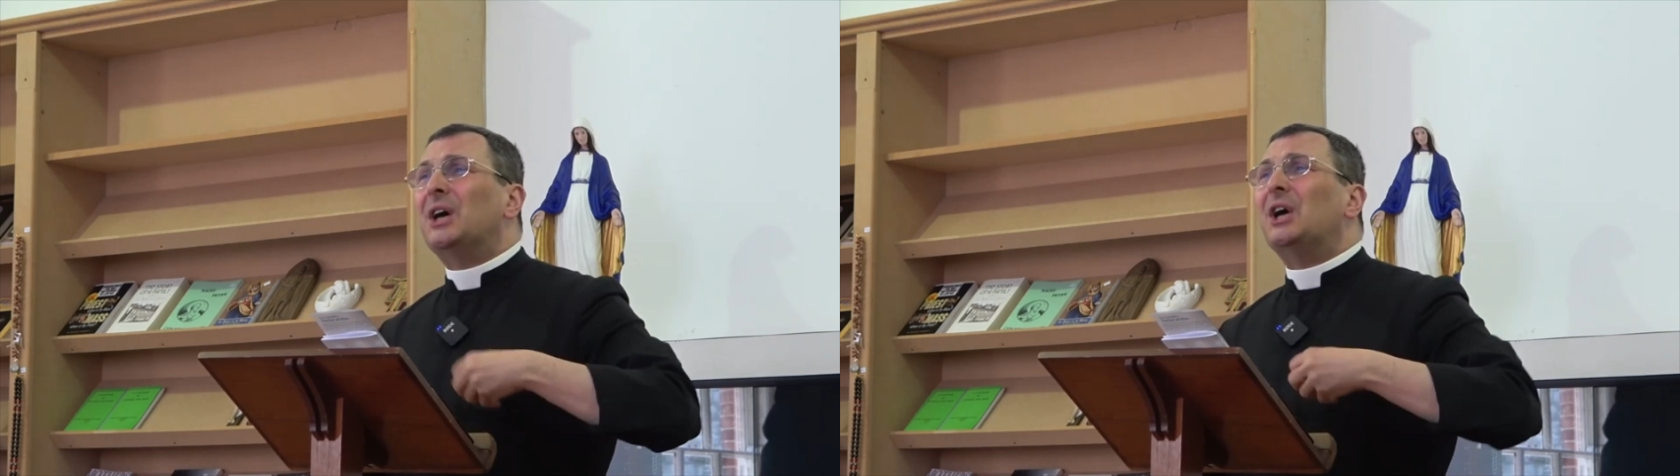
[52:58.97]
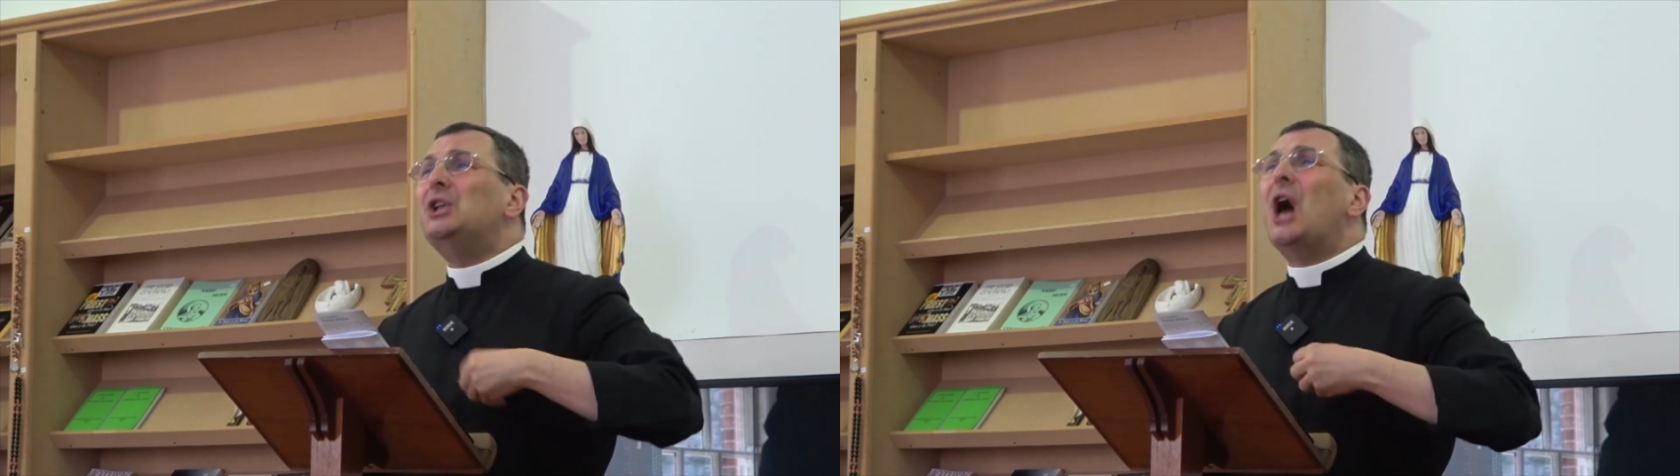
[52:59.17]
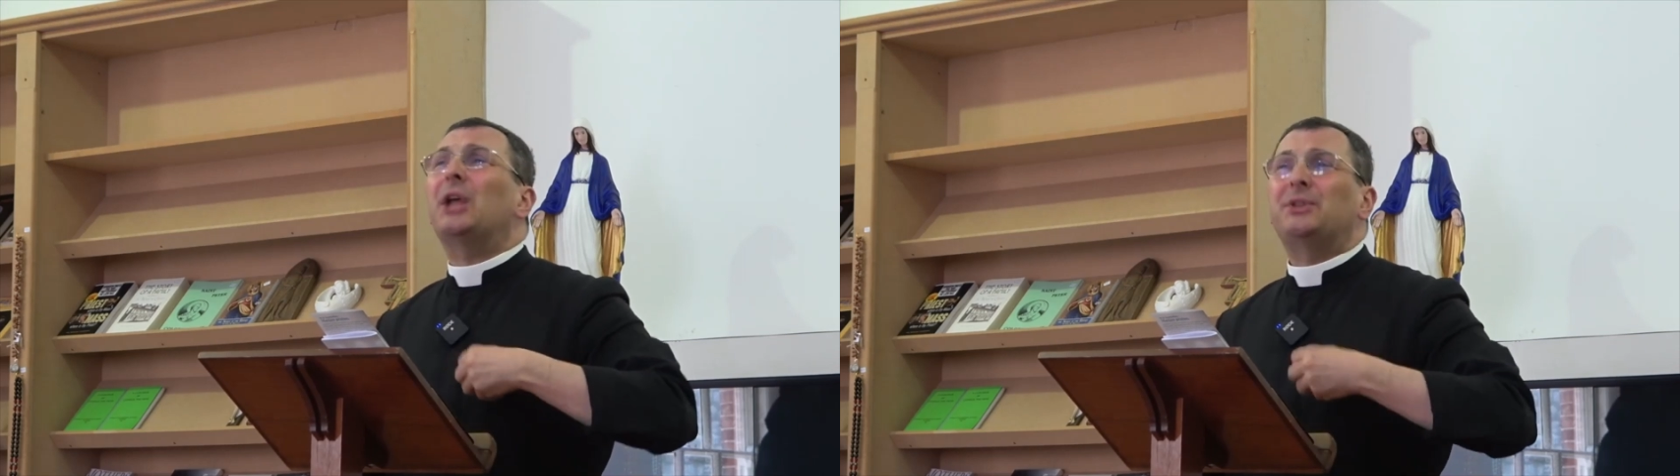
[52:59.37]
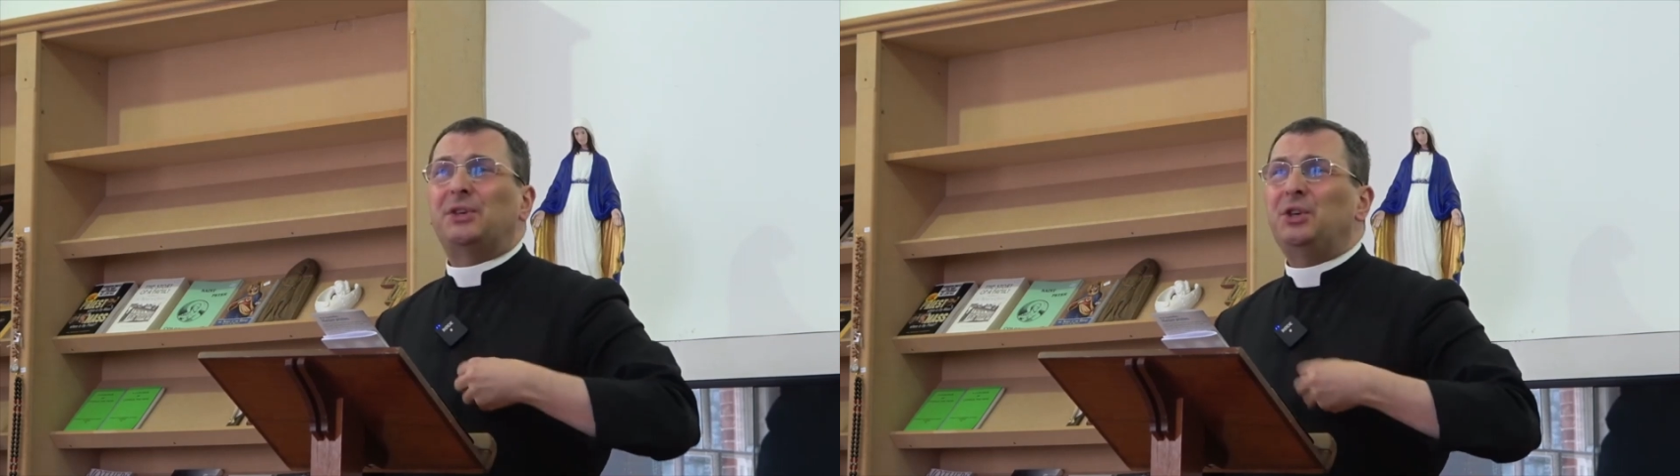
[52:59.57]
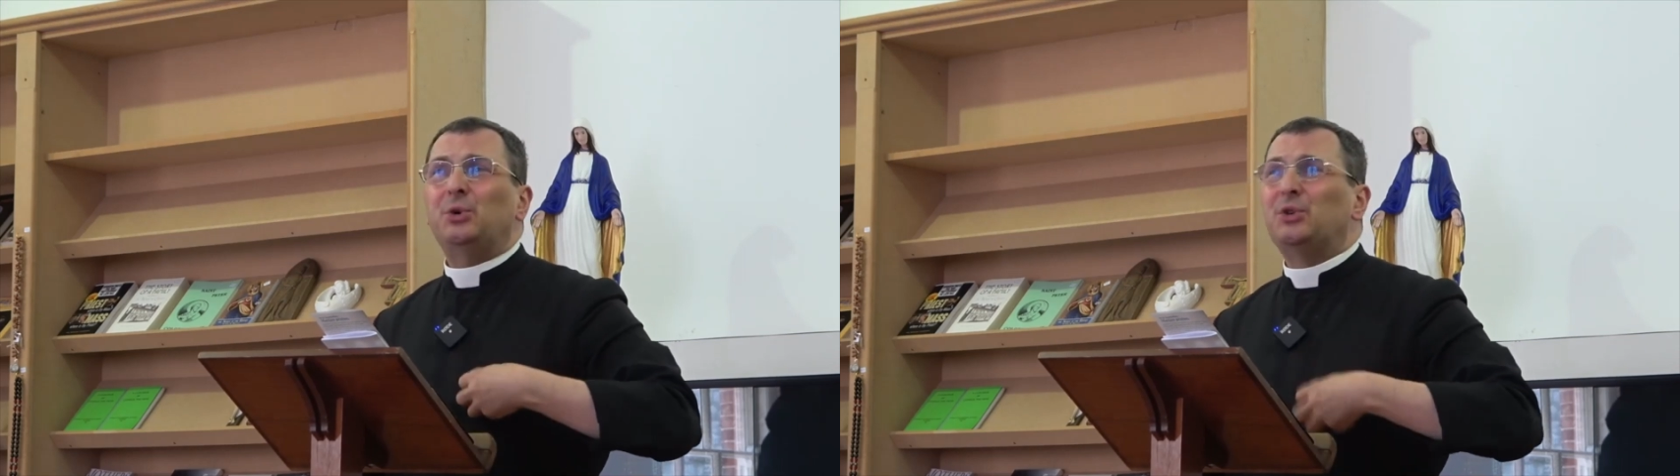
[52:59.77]
not
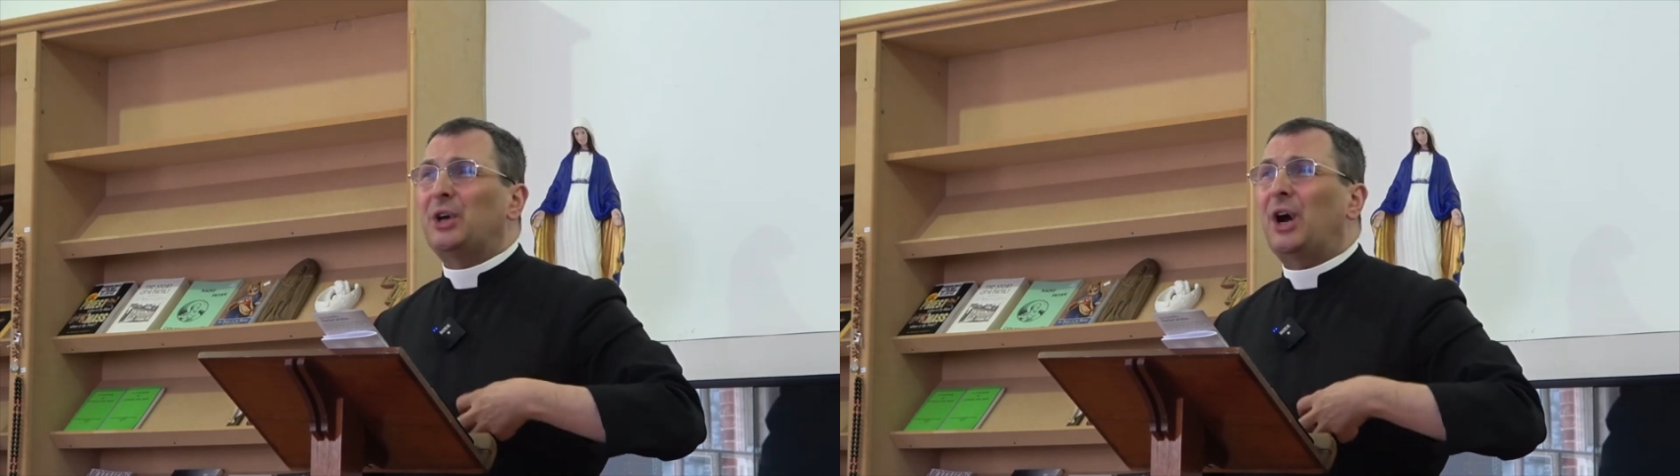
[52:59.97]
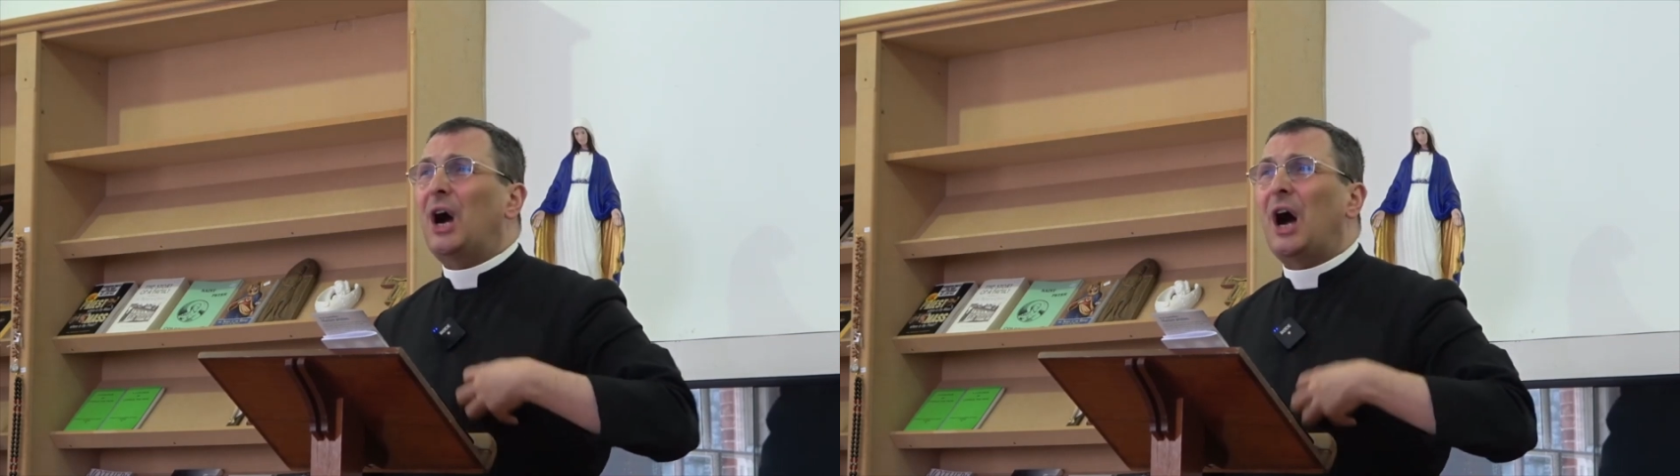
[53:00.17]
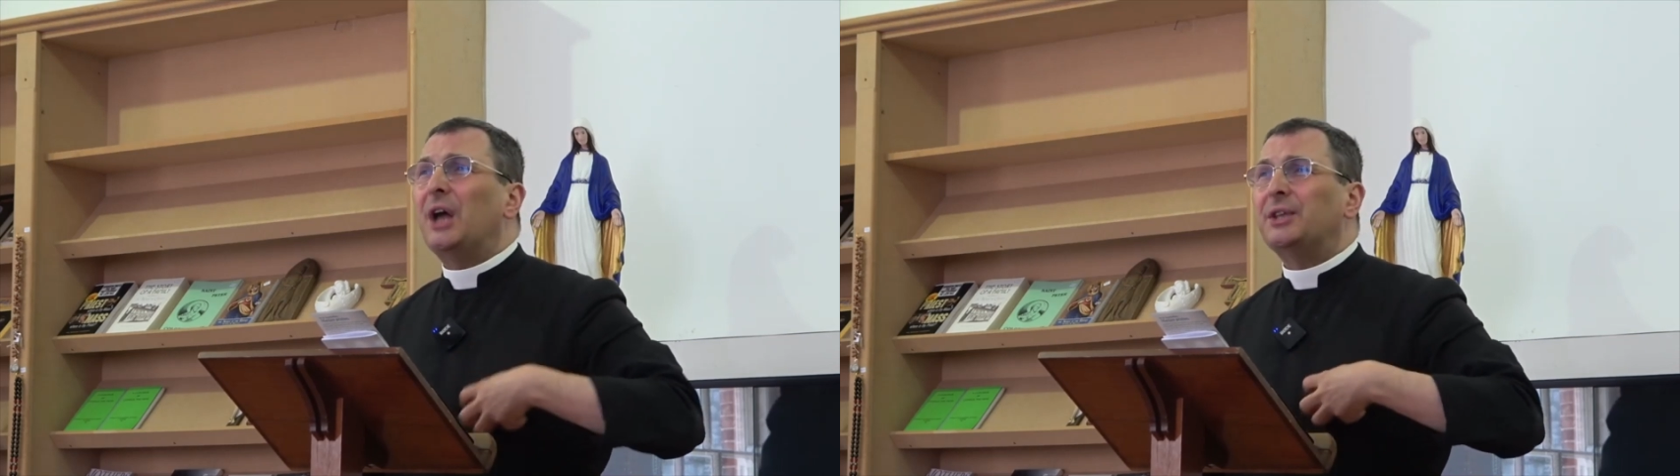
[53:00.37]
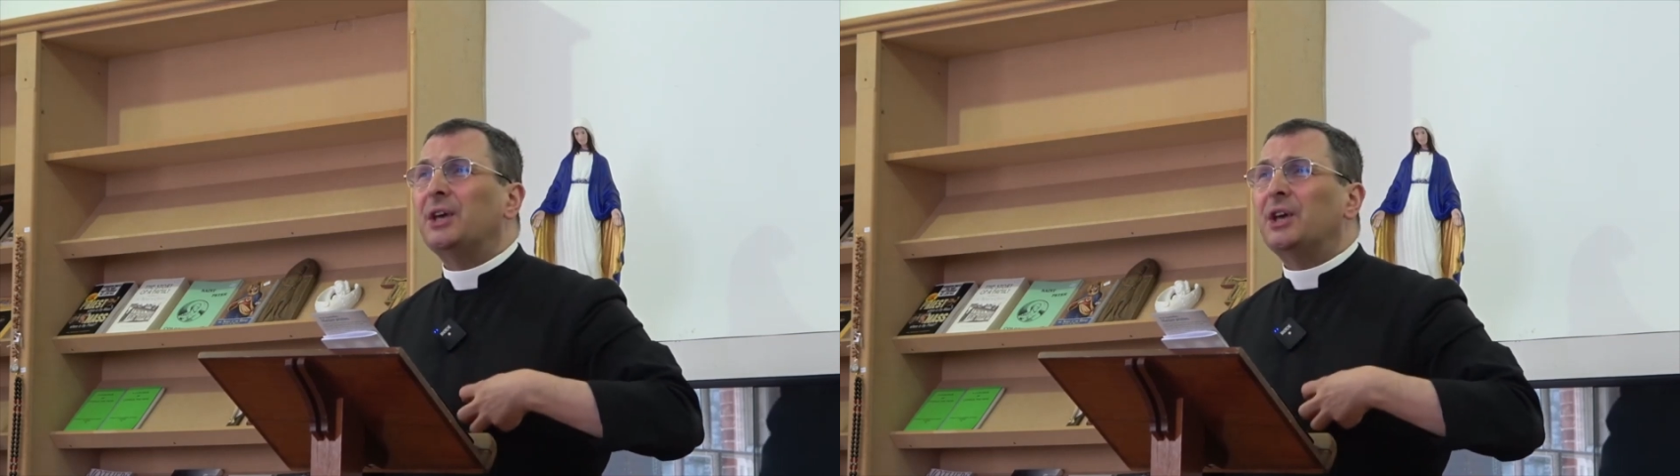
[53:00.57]
use her heart,